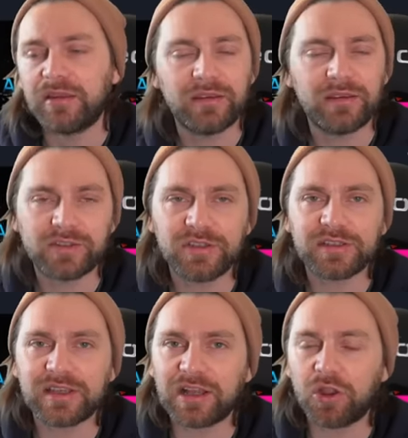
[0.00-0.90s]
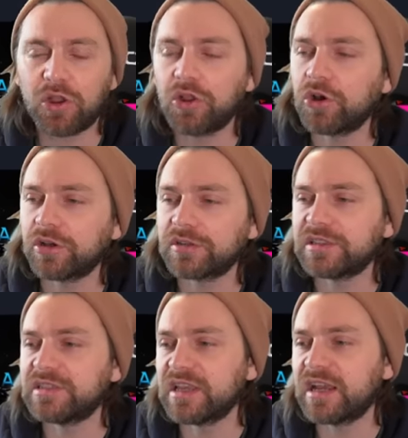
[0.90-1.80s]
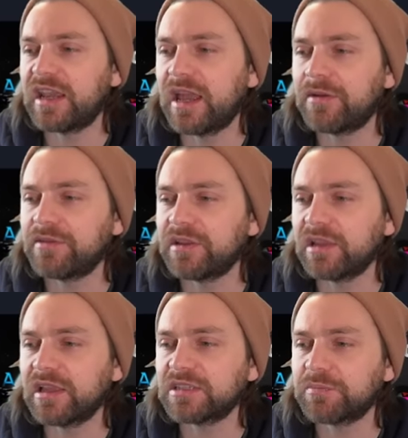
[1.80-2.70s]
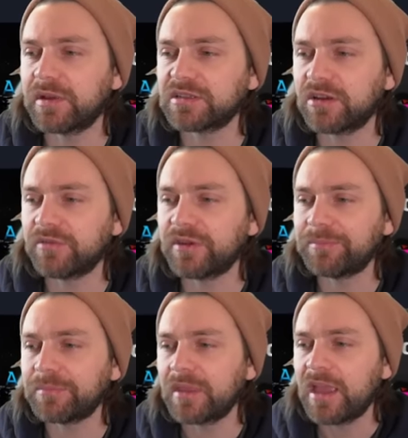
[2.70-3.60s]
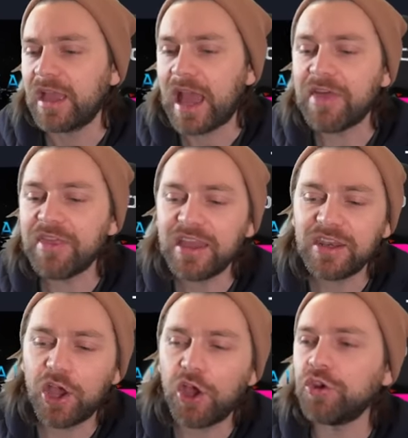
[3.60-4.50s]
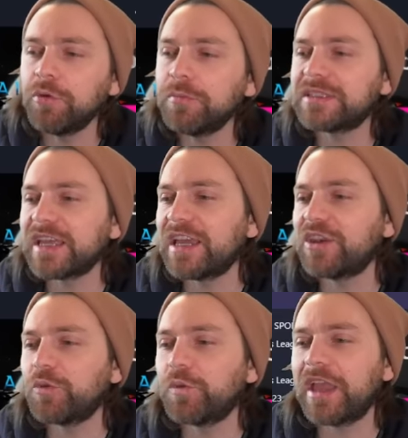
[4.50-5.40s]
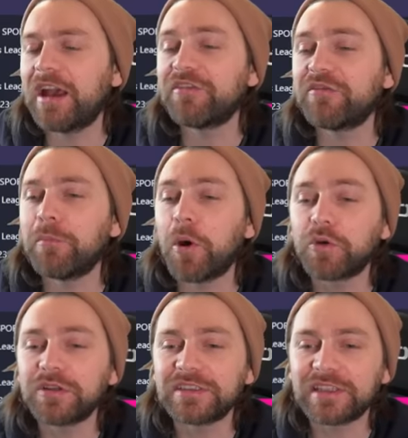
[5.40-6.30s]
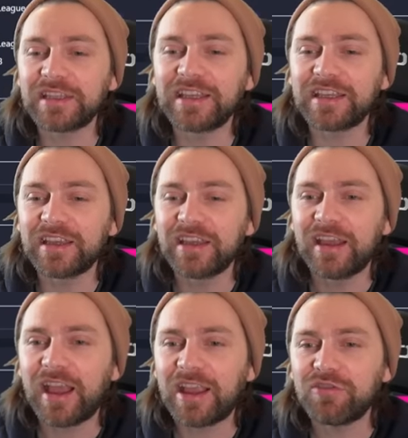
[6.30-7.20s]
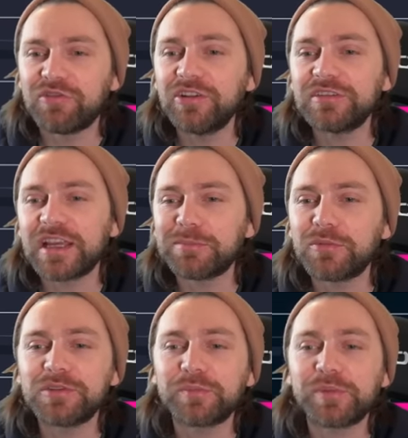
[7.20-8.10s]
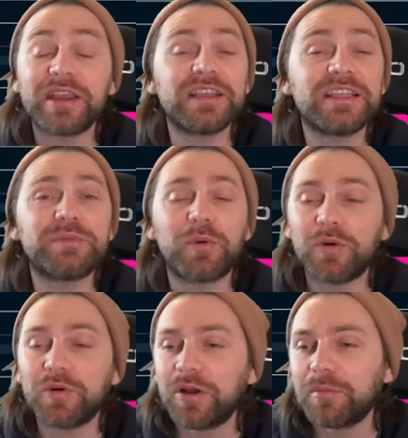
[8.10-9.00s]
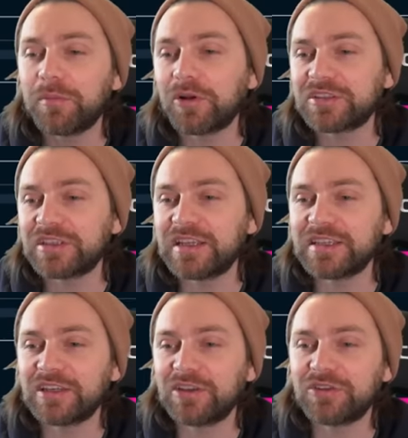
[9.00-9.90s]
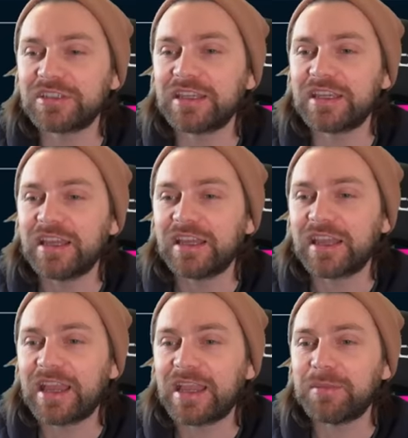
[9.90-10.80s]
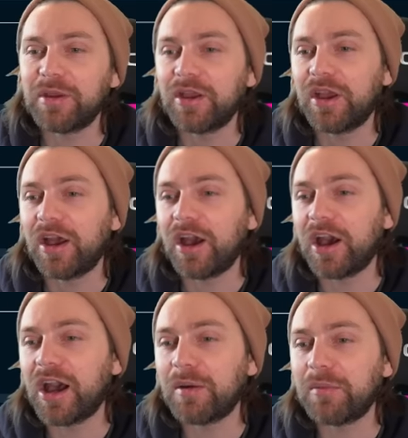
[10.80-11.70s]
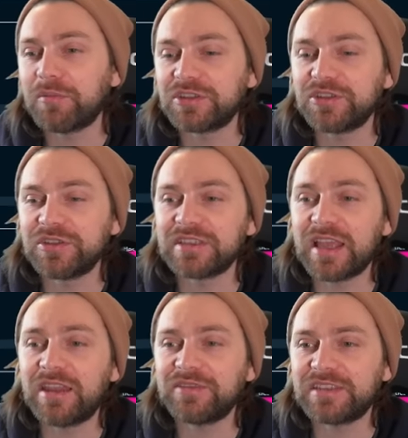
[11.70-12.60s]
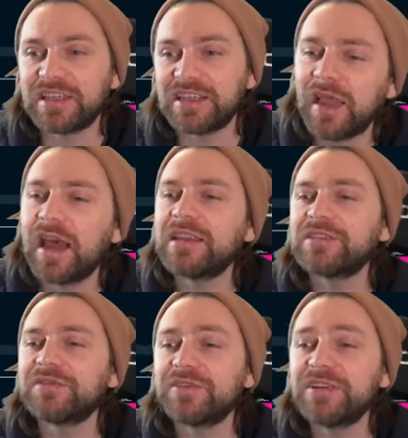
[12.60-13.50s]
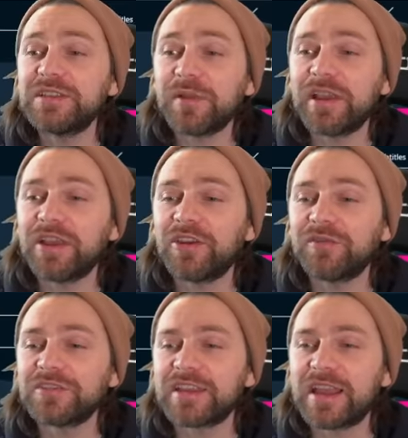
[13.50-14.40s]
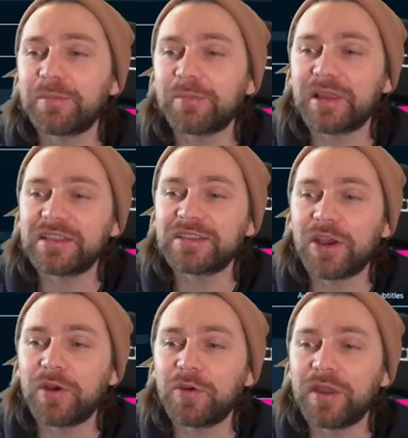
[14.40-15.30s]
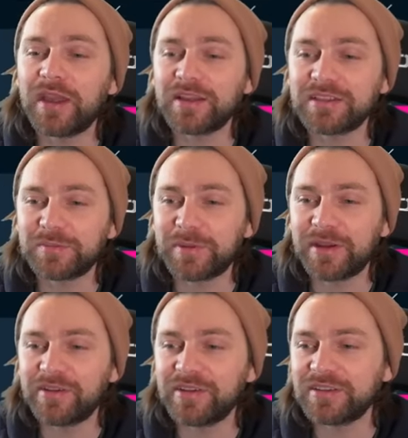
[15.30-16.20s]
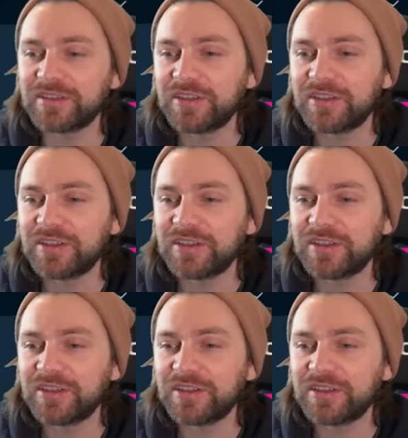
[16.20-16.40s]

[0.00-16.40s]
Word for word: it's going to take a lot longer to design every little aspect of it. And then at number ten, we have Moken's League, a real-time multiplayer esport blockchain technology game um, which uses N F Ts, and it's free to play and offers a play-to-own experience.